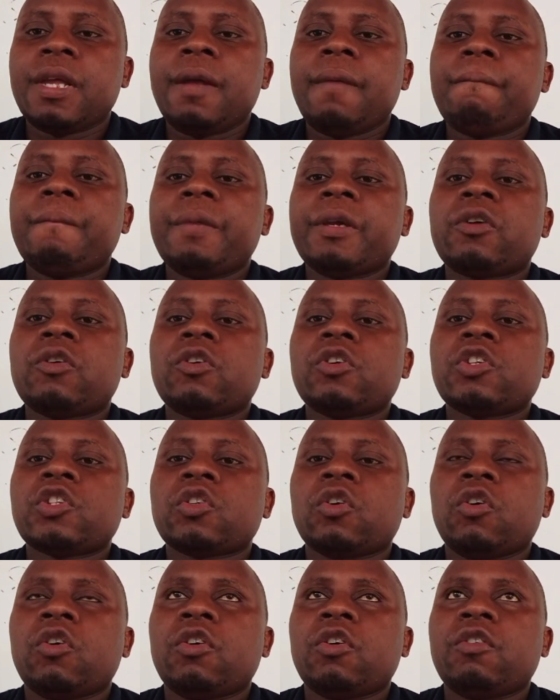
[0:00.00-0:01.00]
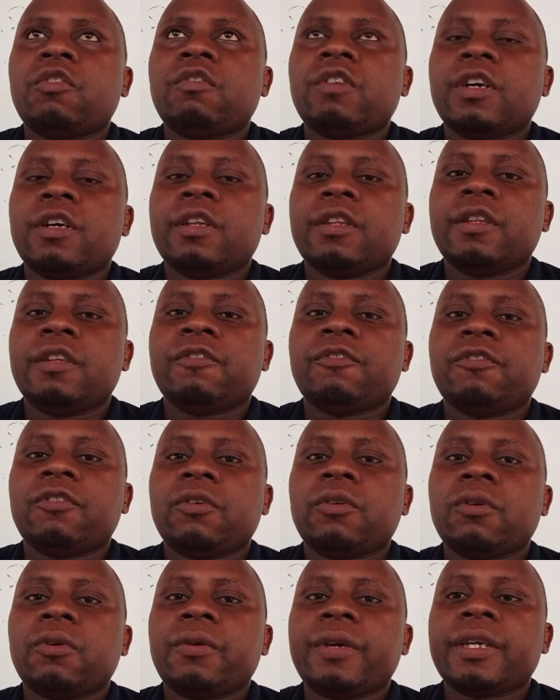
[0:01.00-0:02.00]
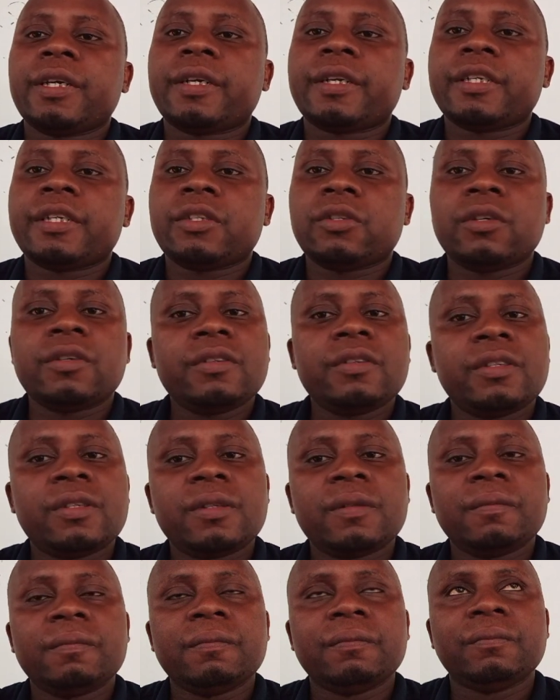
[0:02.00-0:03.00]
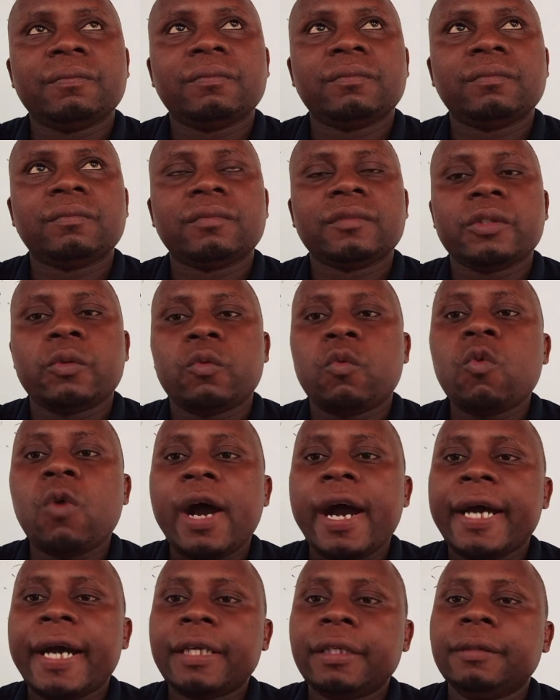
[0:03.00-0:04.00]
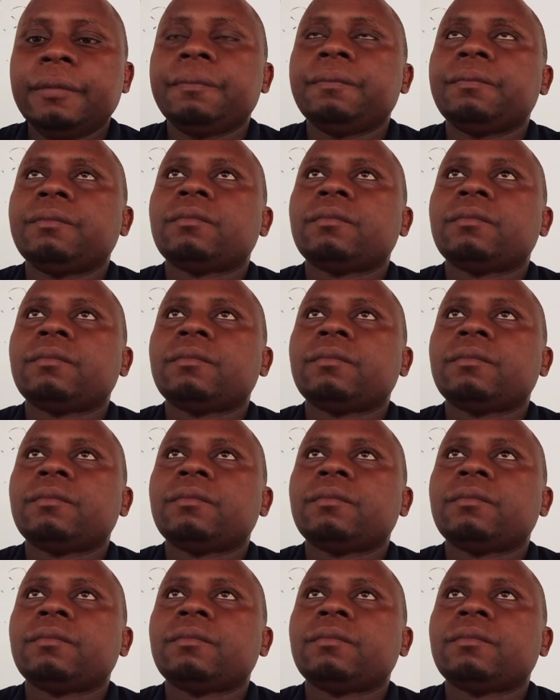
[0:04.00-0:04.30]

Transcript: because of the following reasons. One,